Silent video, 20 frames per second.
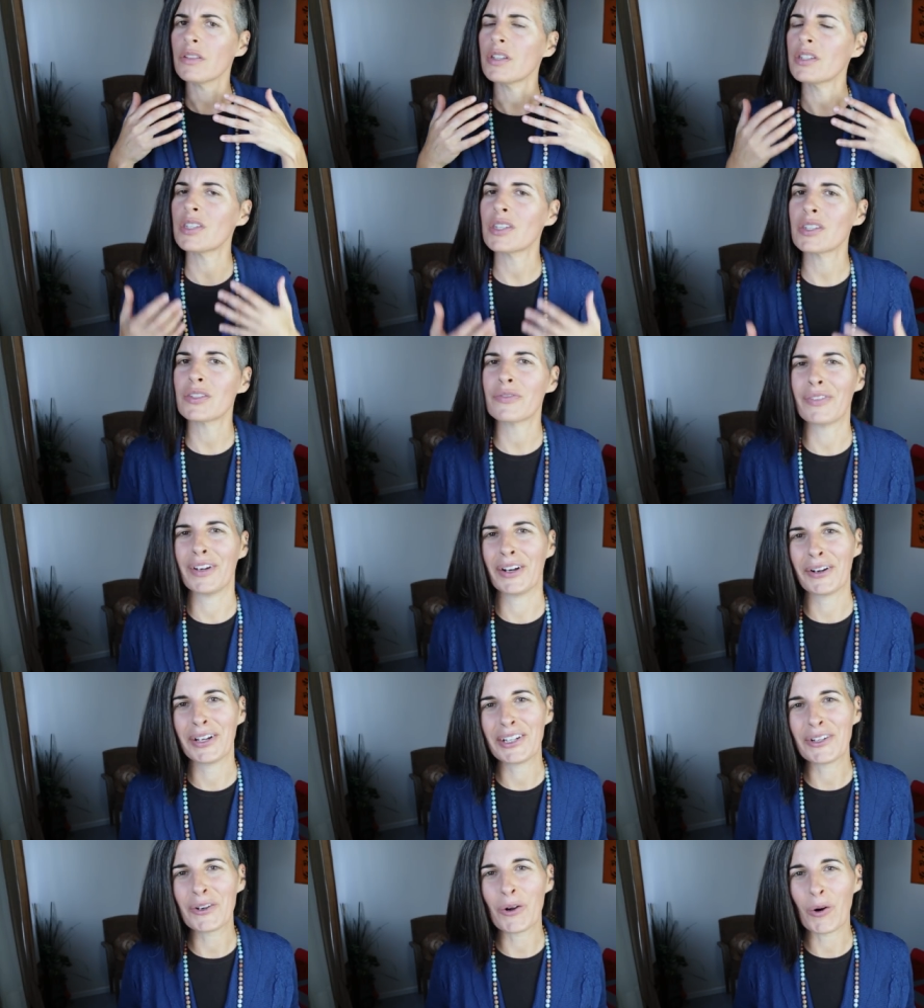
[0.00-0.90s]
This is
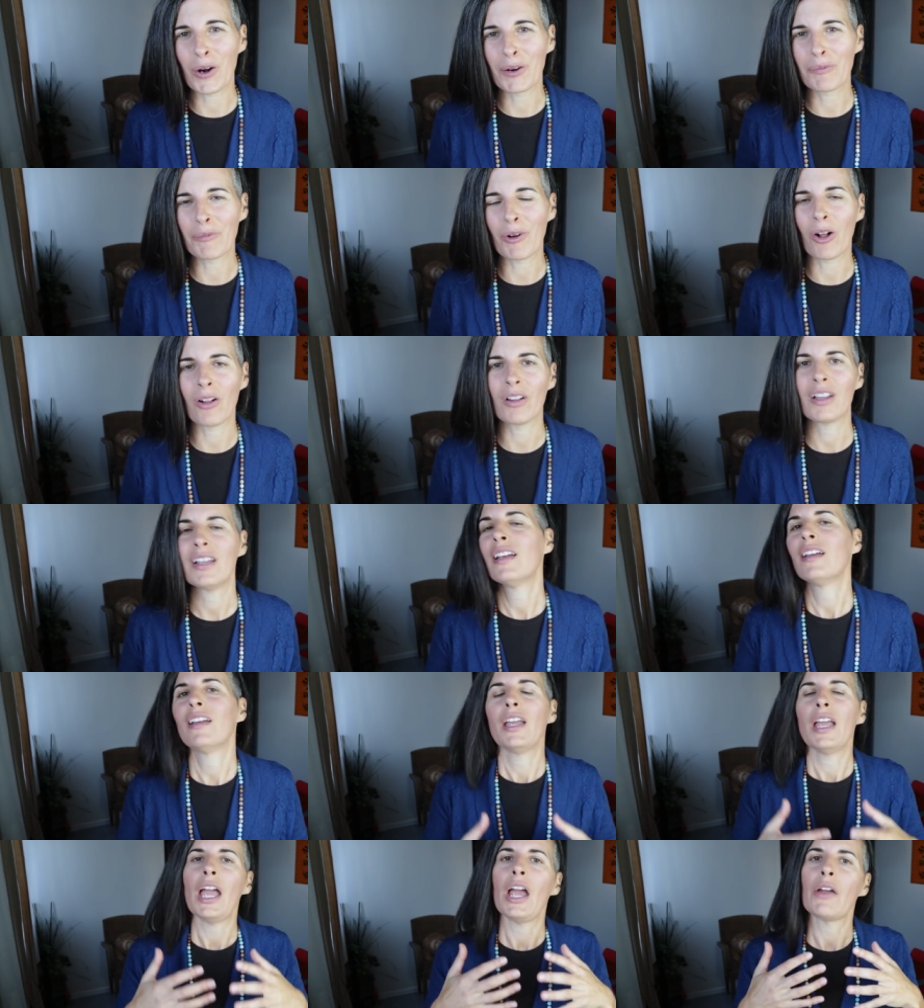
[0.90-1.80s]
very normal.
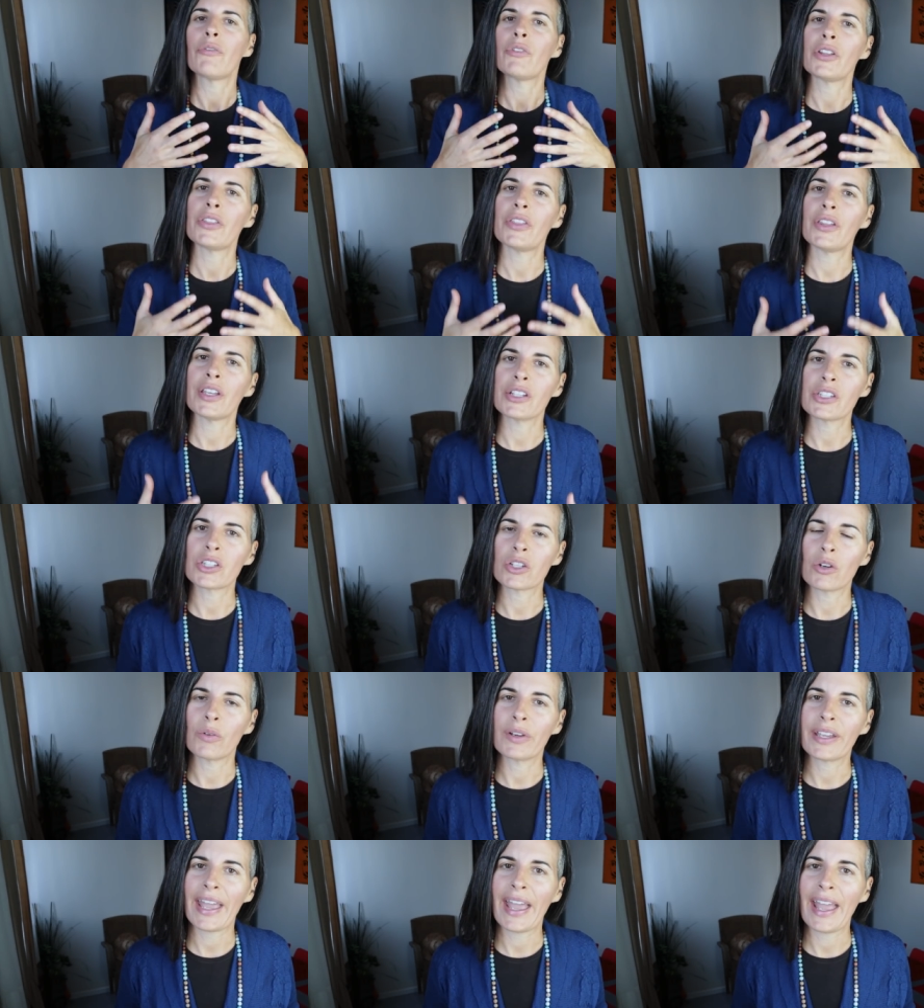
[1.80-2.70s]
Everything is
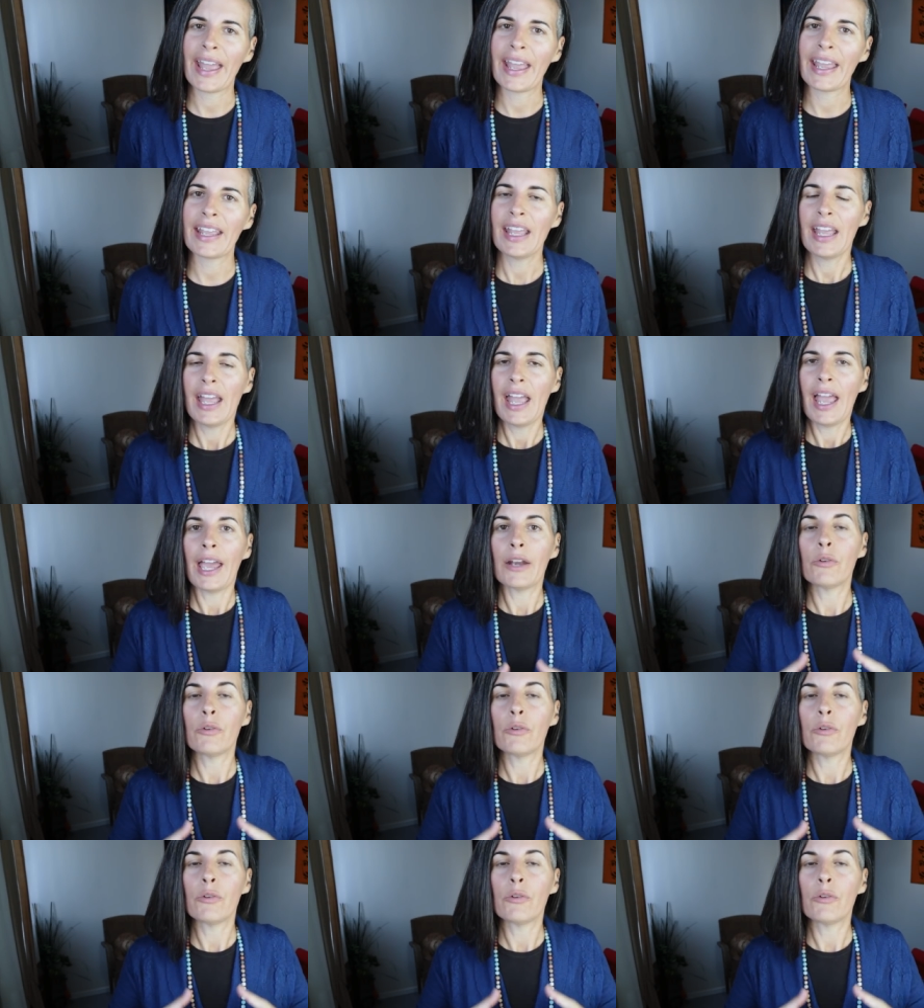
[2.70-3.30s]
okay.